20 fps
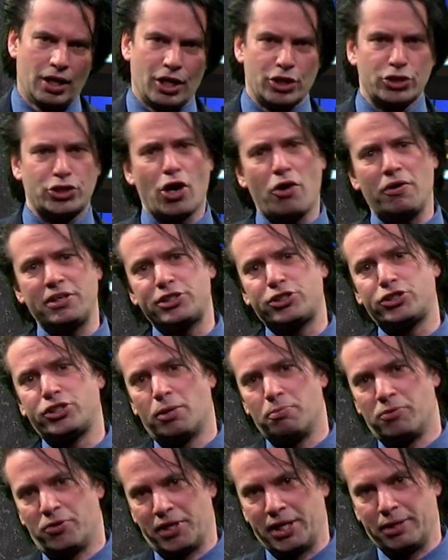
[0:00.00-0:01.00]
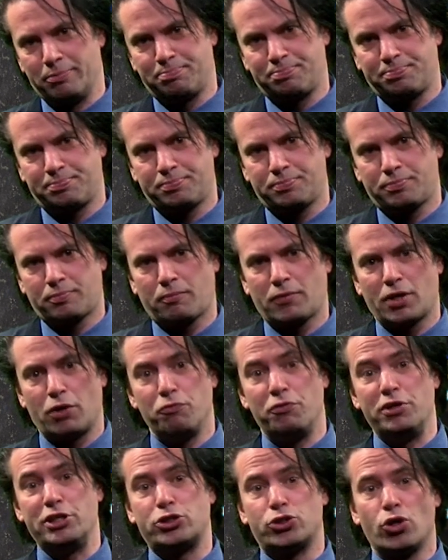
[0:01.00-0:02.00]
So in summary,
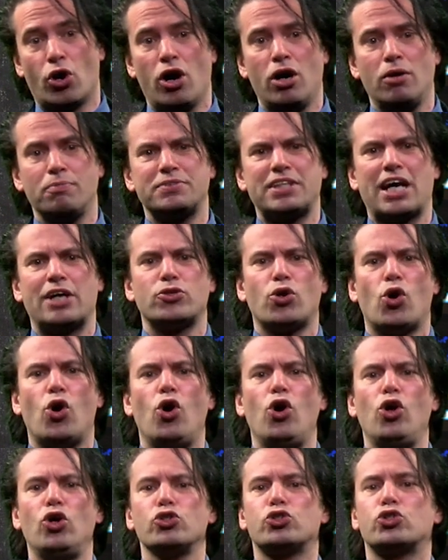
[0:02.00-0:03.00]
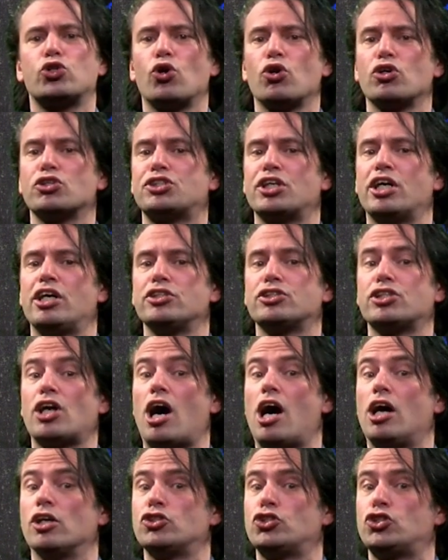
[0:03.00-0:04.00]
we saw that all solar cells
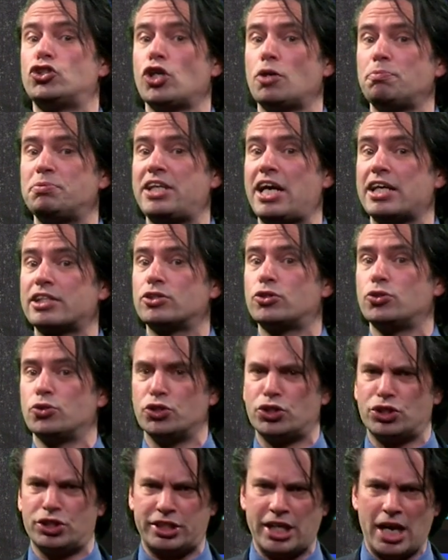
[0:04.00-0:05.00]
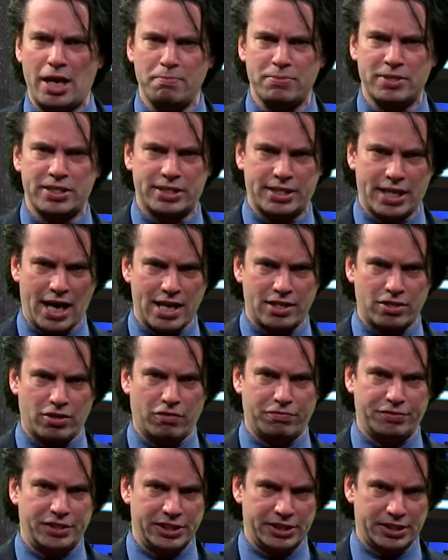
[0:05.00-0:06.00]
are subject to the same set
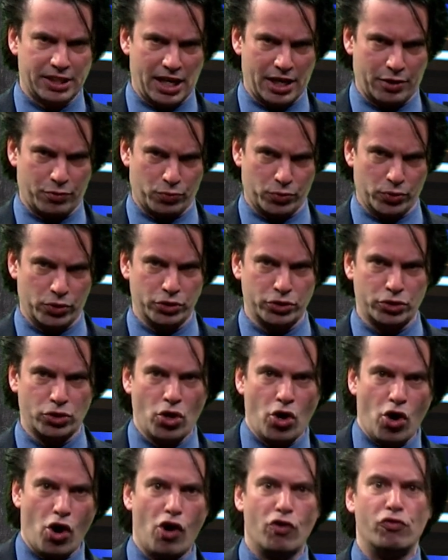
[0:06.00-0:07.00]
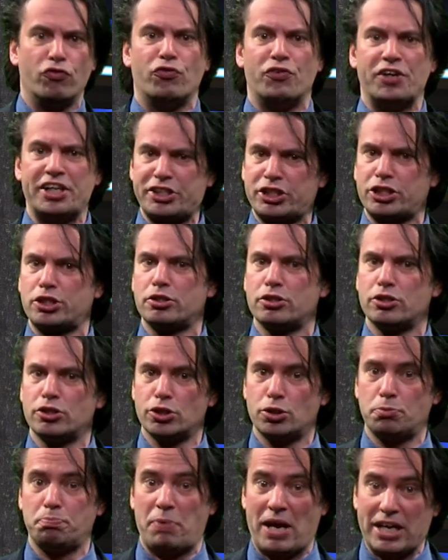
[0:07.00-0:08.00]
of design rules, of which
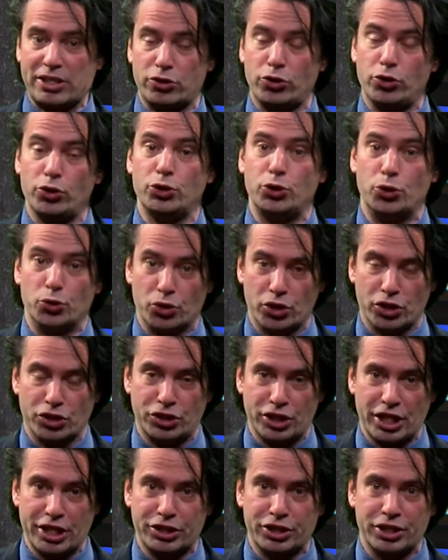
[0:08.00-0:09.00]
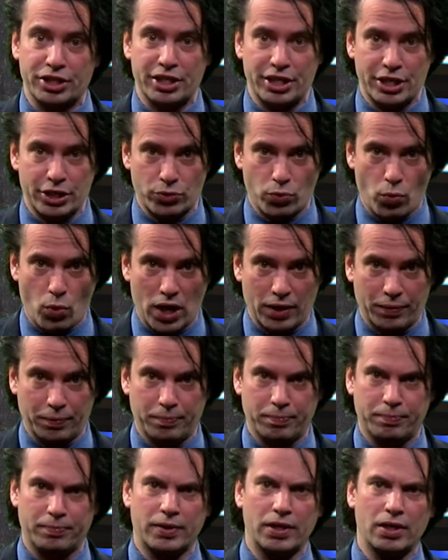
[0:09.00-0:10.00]
spectral utilization is one.
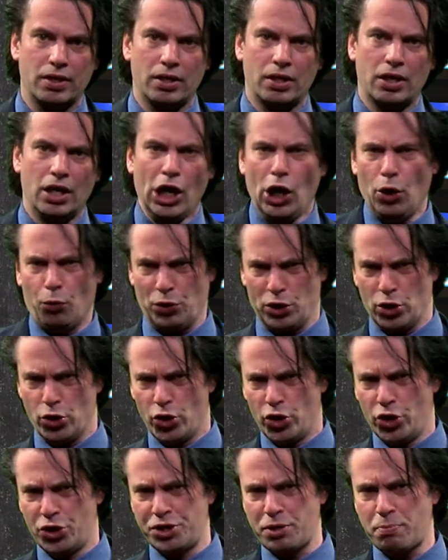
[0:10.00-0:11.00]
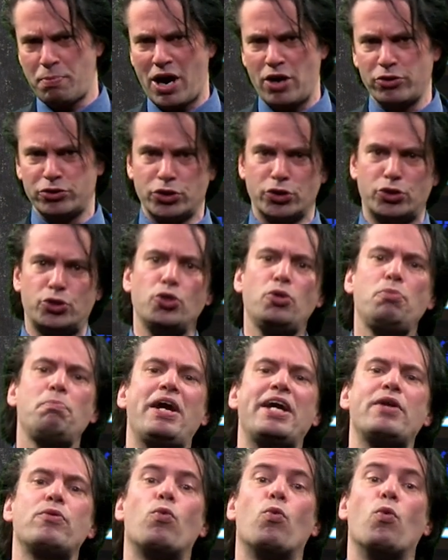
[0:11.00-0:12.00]
We learned about the two
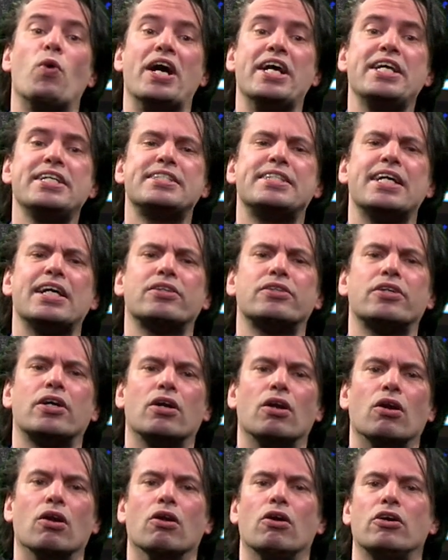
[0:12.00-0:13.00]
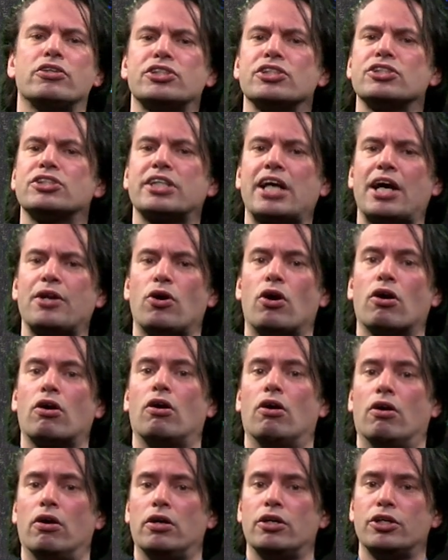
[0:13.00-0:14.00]
main ways that losses can
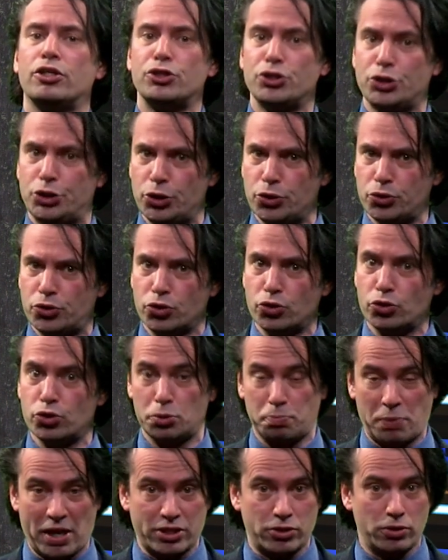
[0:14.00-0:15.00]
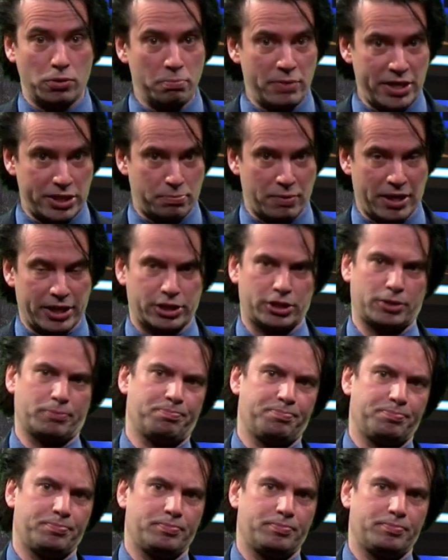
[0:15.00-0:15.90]
occur due to spectral mismatch.